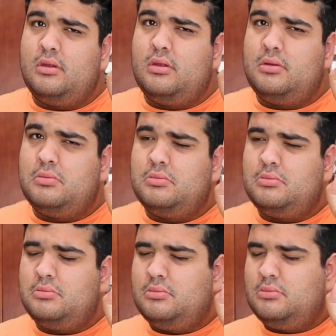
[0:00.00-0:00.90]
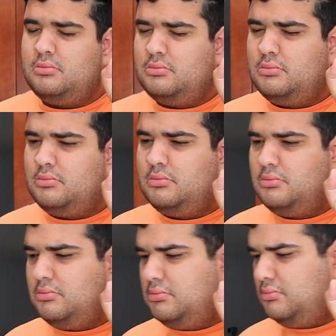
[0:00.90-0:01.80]

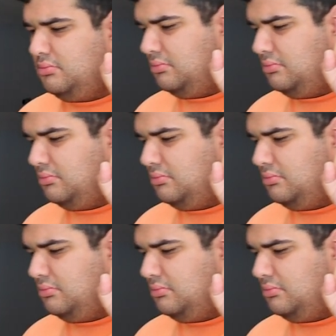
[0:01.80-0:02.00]
Nothing is said.